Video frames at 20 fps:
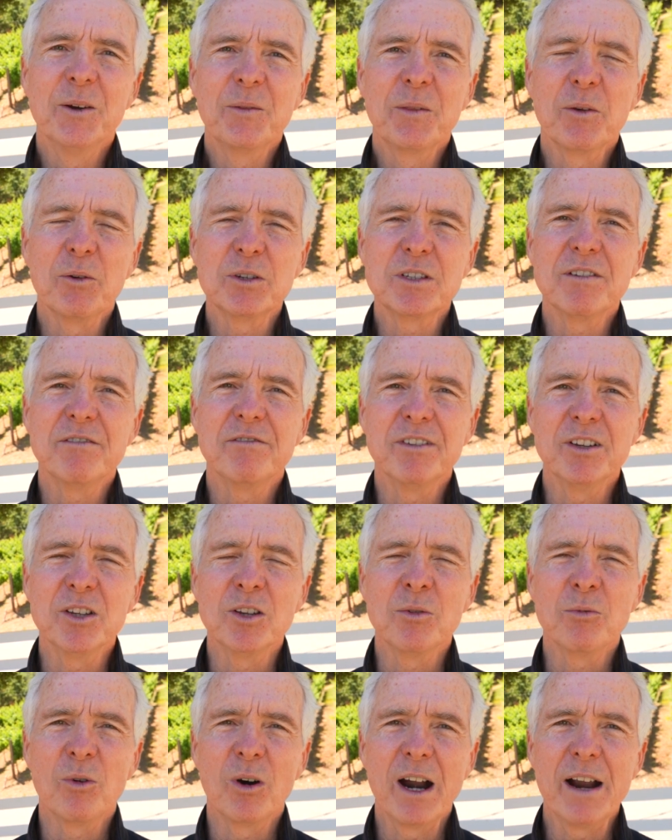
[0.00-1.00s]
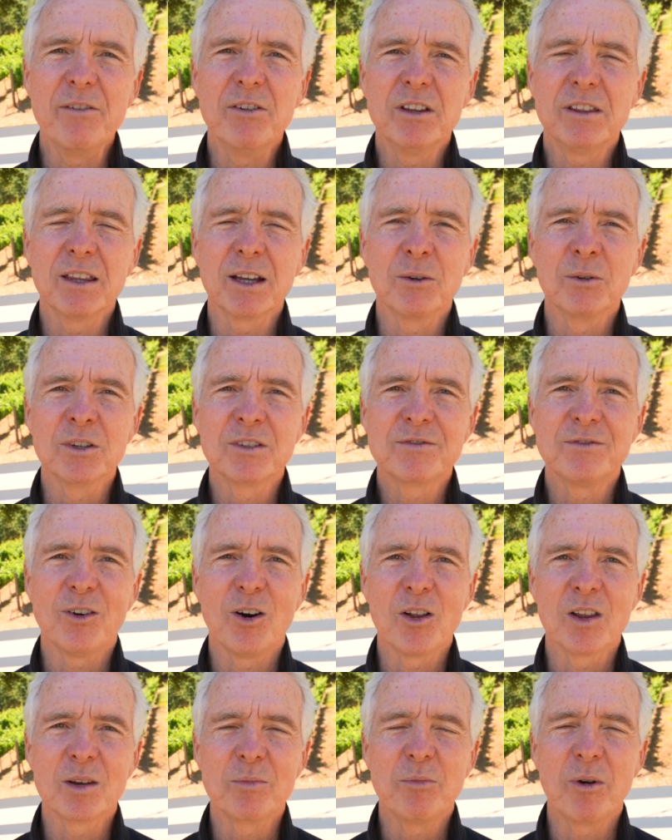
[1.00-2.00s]
There was a vineyard where everything was
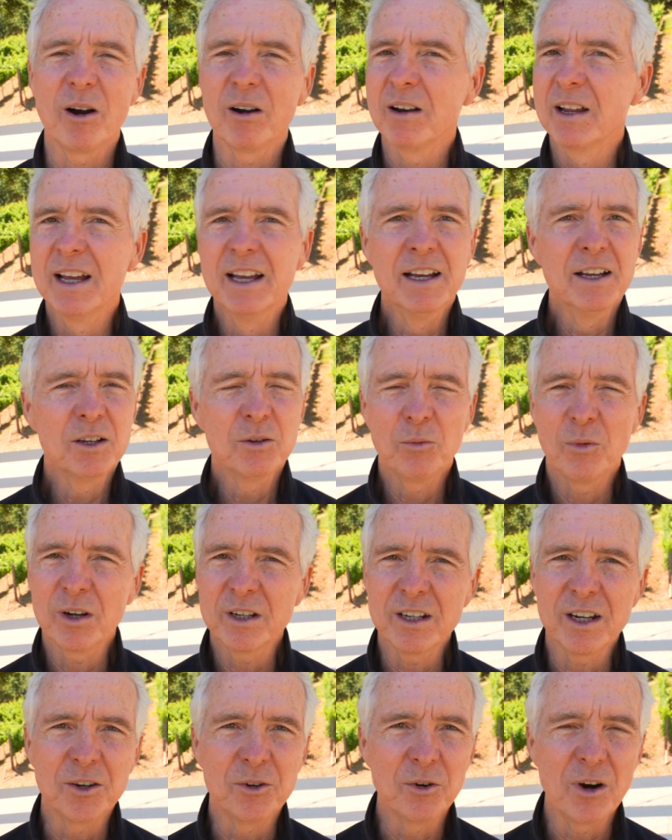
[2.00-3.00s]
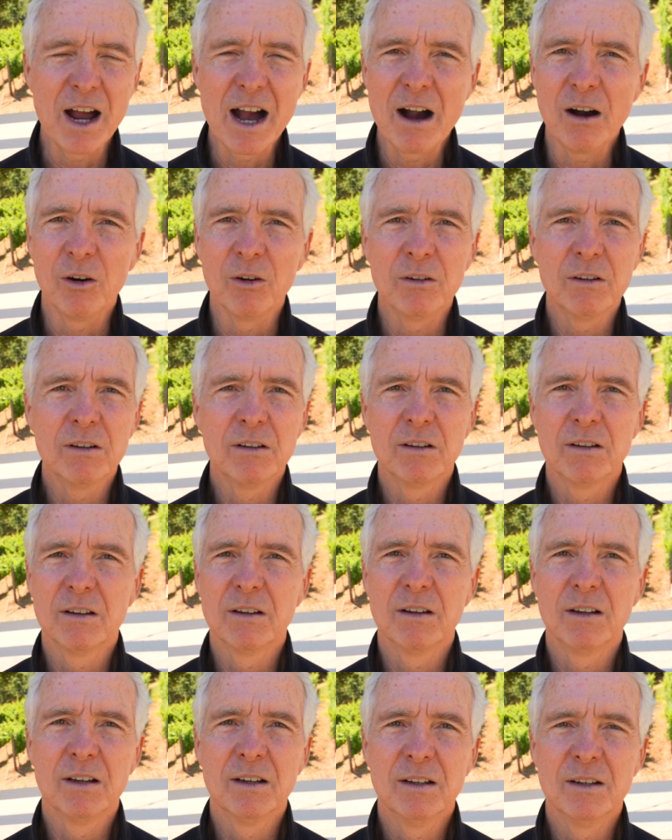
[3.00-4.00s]
falling apart. Wasn't a drought,
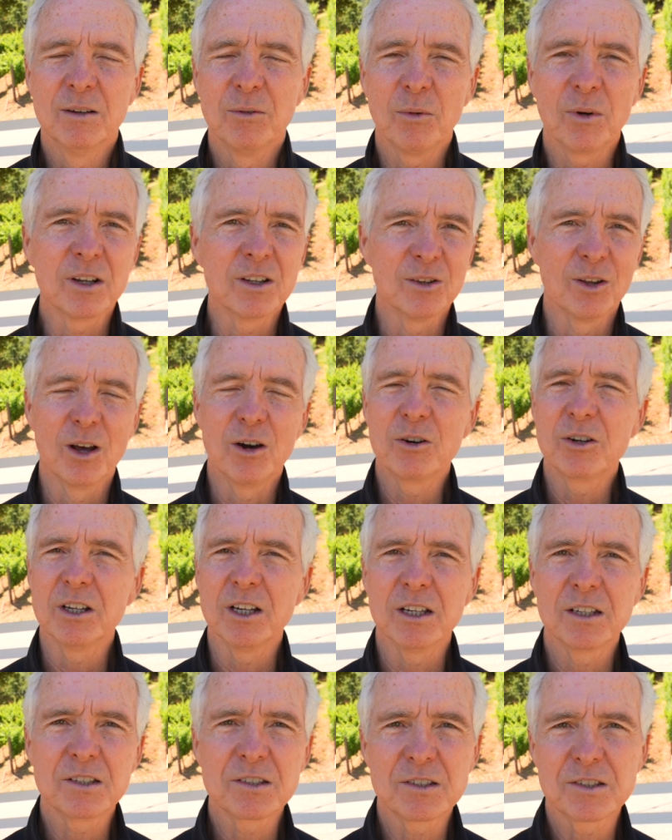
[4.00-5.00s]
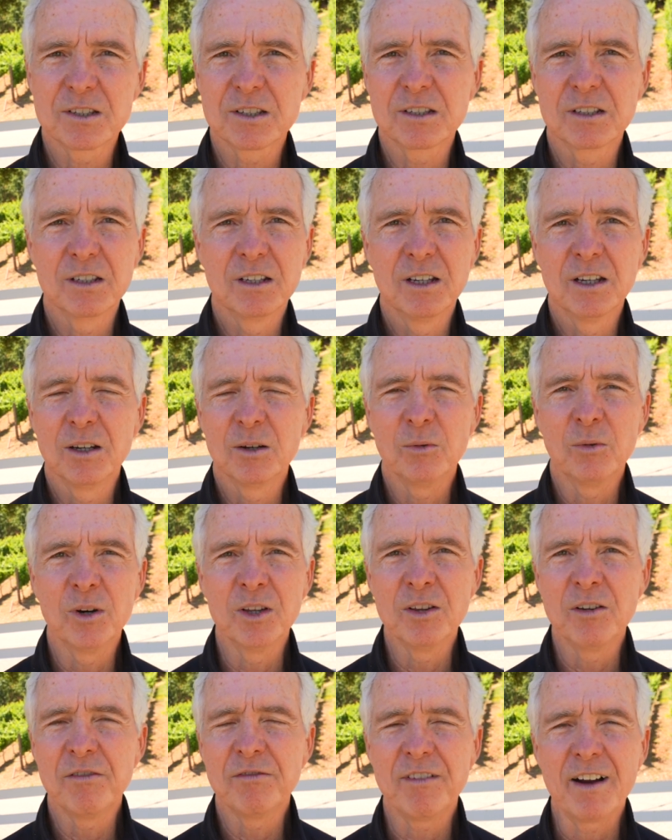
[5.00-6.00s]
wasn't locusts,
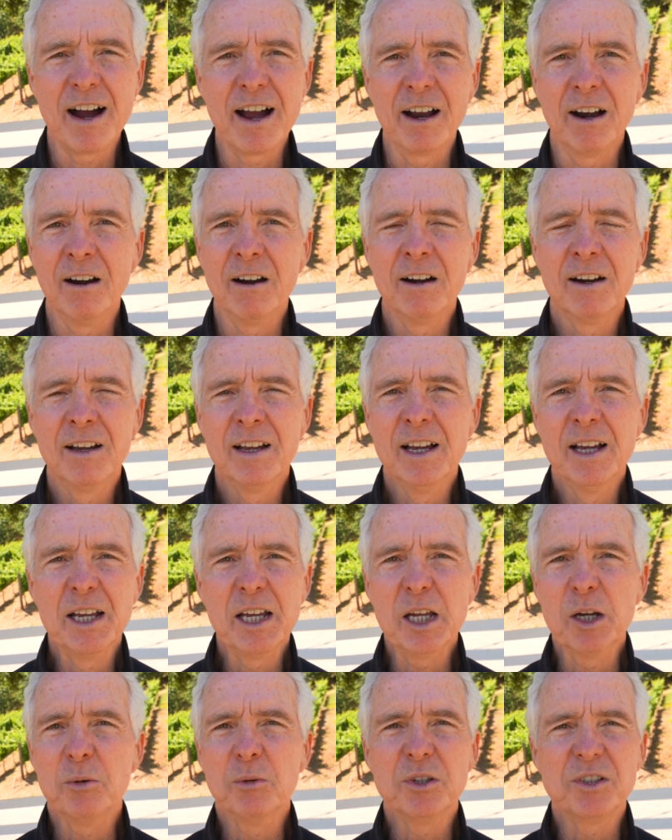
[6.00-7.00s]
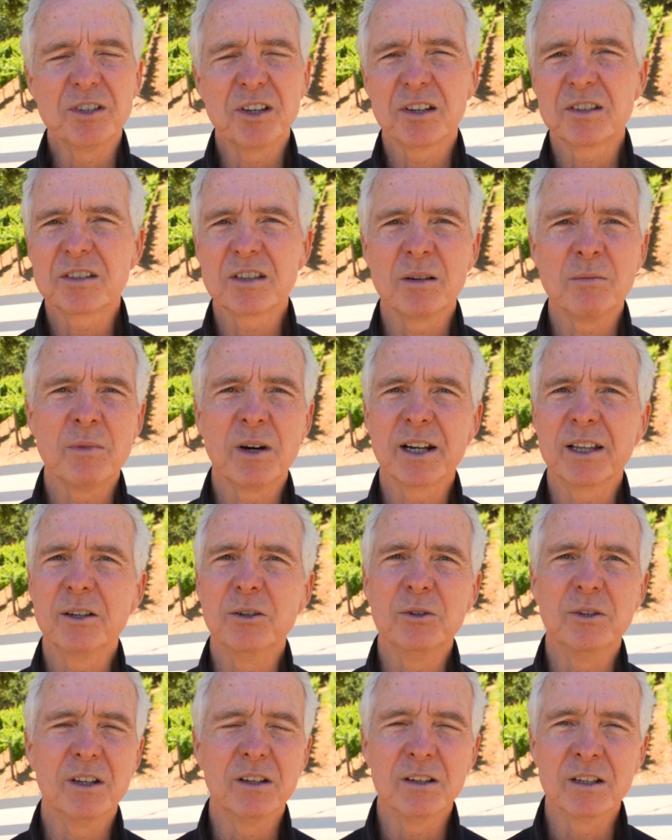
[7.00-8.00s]
wasn't a fire. It was just somebody
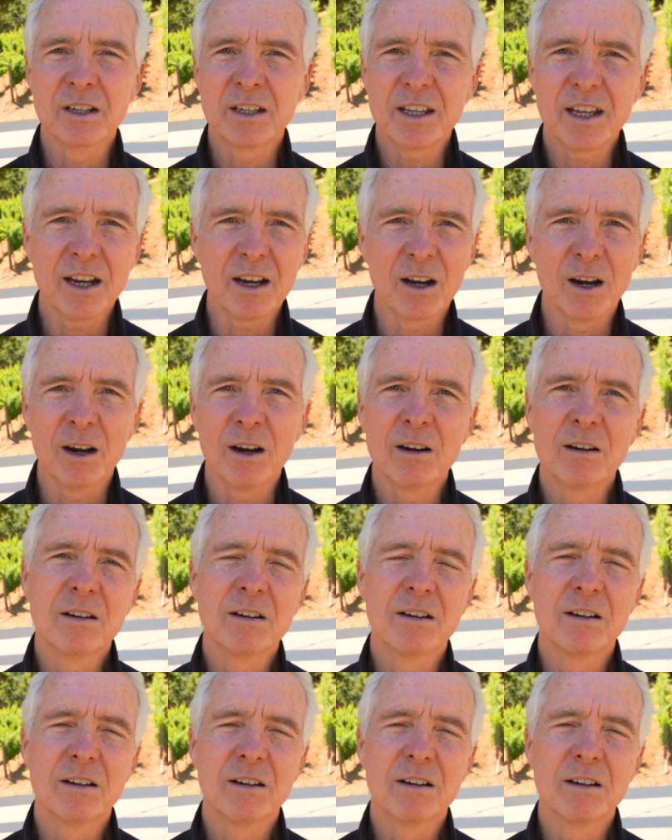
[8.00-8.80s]
who didn't care.